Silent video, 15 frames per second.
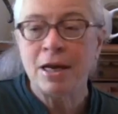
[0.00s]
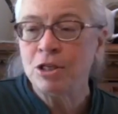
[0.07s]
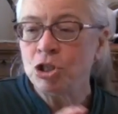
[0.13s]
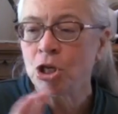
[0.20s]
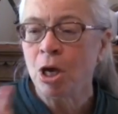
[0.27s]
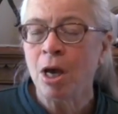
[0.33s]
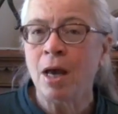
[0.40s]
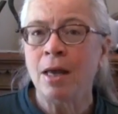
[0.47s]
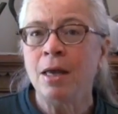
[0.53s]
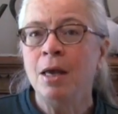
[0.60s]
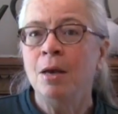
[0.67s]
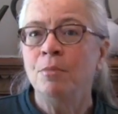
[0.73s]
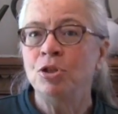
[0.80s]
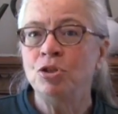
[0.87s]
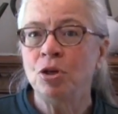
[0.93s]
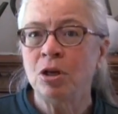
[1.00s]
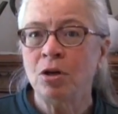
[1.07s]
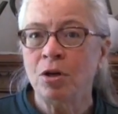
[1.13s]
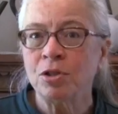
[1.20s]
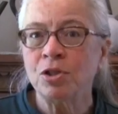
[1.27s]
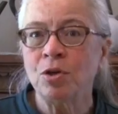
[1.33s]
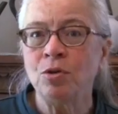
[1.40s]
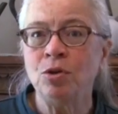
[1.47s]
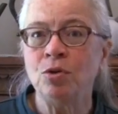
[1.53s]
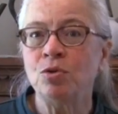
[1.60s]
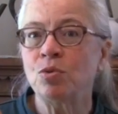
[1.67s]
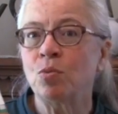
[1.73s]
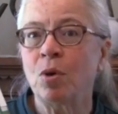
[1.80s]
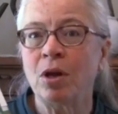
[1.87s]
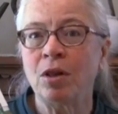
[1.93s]
chai, but you can also
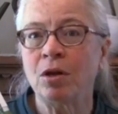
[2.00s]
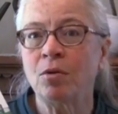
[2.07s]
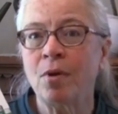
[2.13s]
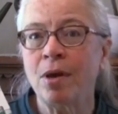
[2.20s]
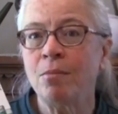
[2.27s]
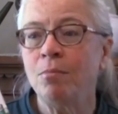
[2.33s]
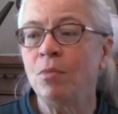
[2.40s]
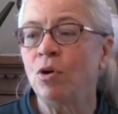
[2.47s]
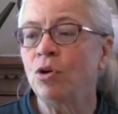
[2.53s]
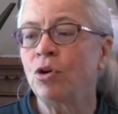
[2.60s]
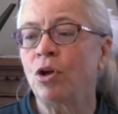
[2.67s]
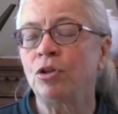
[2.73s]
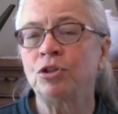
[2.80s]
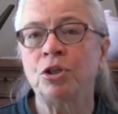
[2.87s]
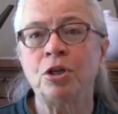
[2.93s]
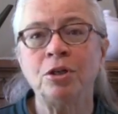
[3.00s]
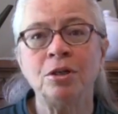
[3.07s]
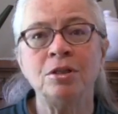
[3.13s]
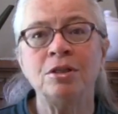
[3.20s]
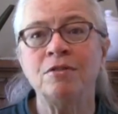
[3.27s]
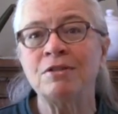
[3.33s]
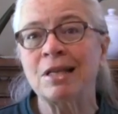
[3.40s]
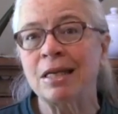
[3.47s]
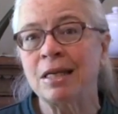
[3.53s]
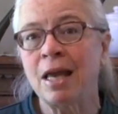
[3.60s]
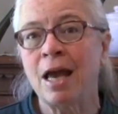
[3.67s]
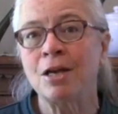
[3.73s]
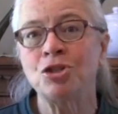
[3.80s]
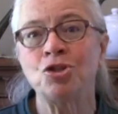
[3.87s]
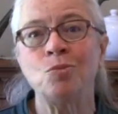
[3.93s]
use one of the great milk alternatives like
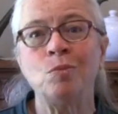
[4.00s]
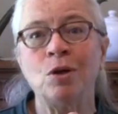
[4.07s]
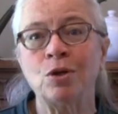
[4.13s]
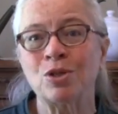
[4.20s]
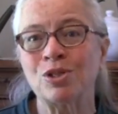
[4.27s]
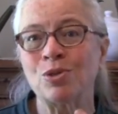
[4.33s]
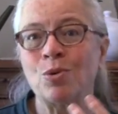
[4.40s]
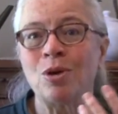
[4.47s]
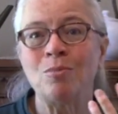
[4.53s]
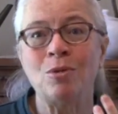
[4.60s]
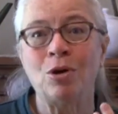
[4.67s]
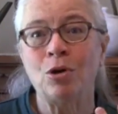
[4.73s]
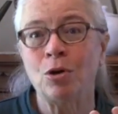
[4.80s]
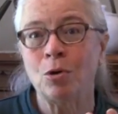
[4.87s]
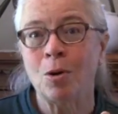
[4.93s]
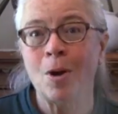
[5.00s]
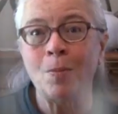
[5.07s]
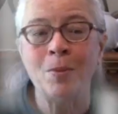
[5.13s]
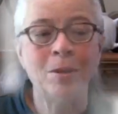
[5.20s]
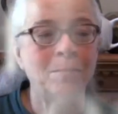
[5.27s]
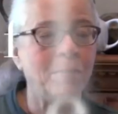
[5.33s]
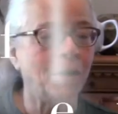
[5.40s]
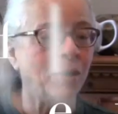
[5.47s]
cashew milk, soy milk, or almond